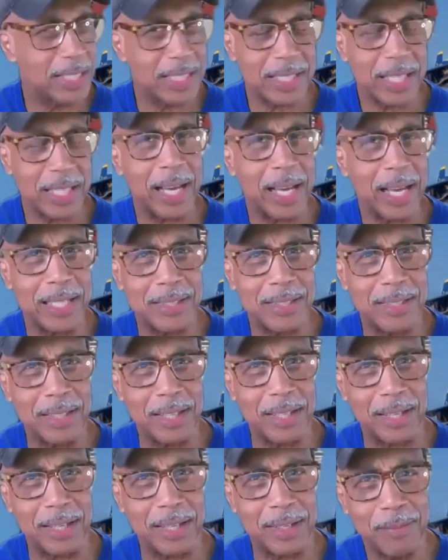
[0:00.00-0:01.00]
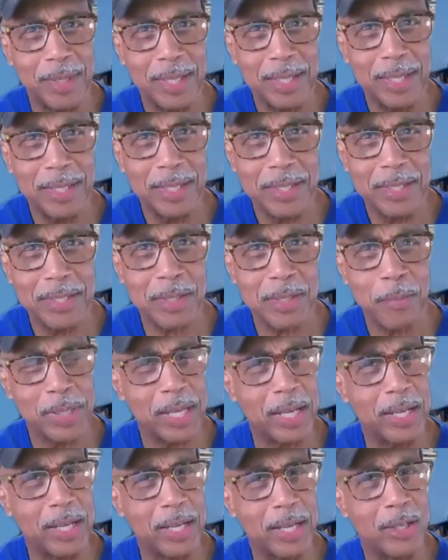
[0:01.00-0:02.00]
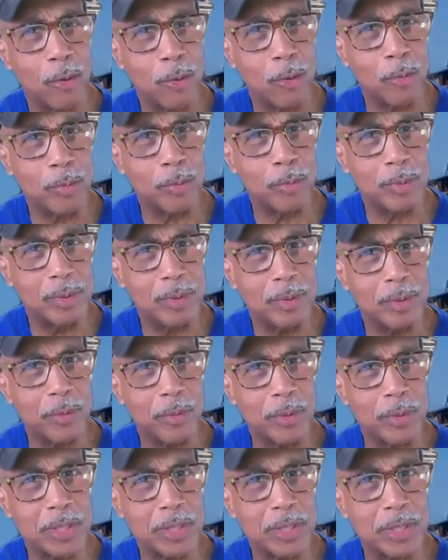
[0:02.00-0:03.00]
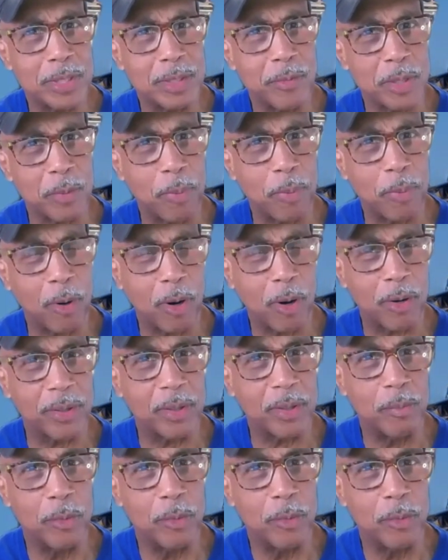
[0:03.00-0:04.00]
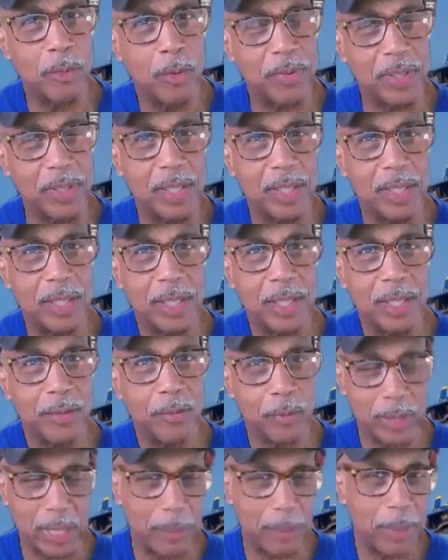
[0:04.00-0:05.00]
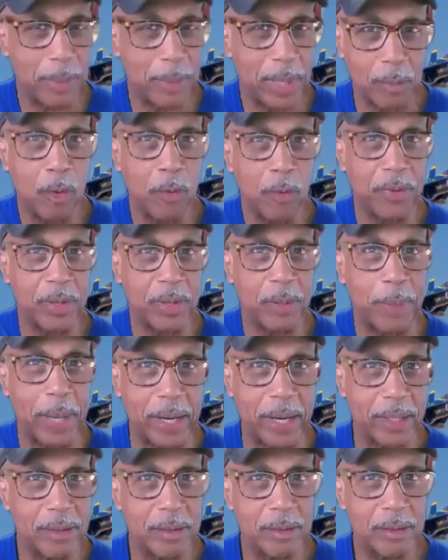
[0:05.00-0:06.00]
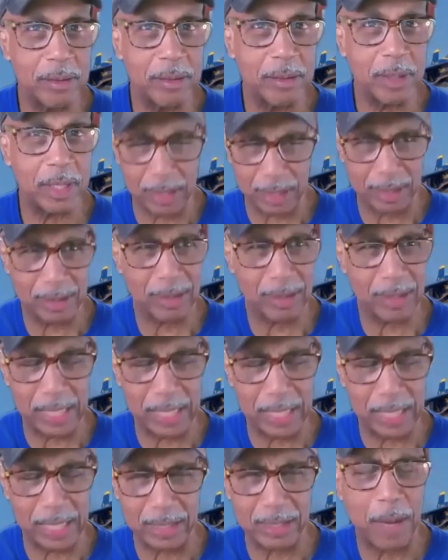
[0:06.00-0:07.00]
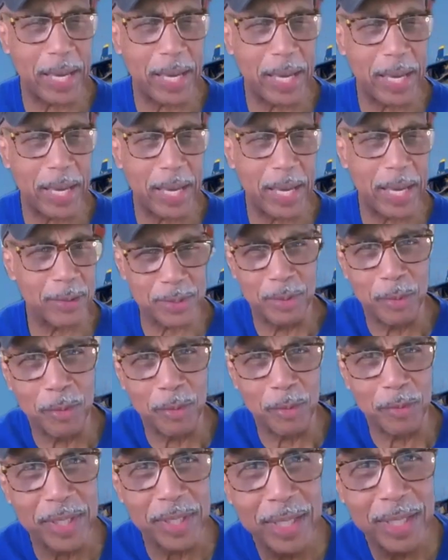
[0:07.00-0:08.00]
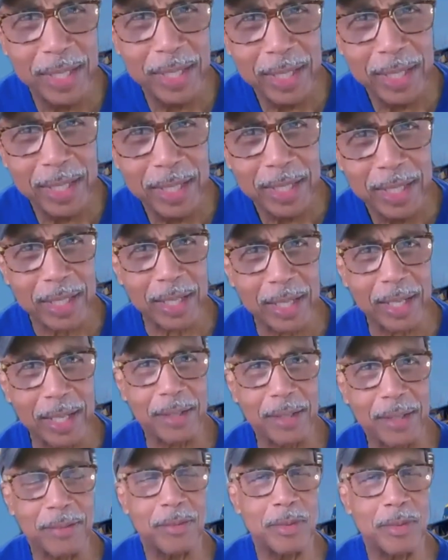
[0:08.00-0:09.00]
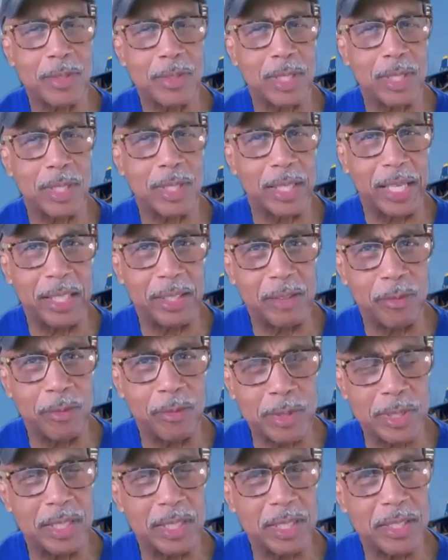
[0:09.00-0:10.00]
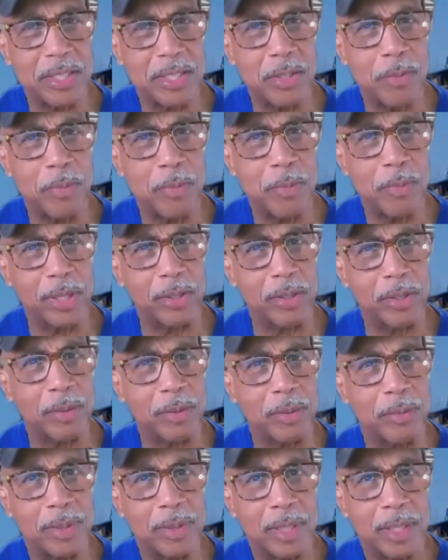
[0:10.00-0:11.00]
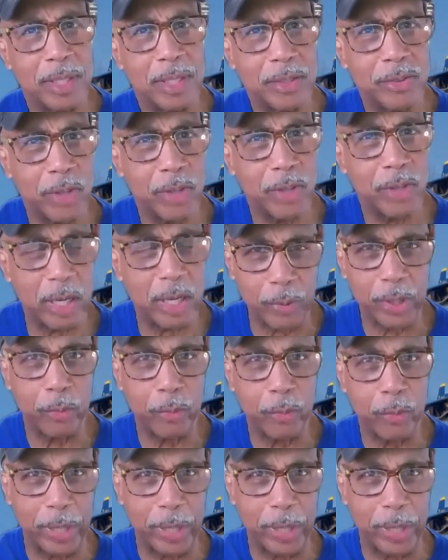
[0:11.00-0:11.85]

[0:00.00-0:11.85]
as an aside, uh, somebody I know who was was a part of the movie when they made a movie about it. I think the, yeah, Tom Hanks was in the movie. Uh, there was a lady that was in the simulator trying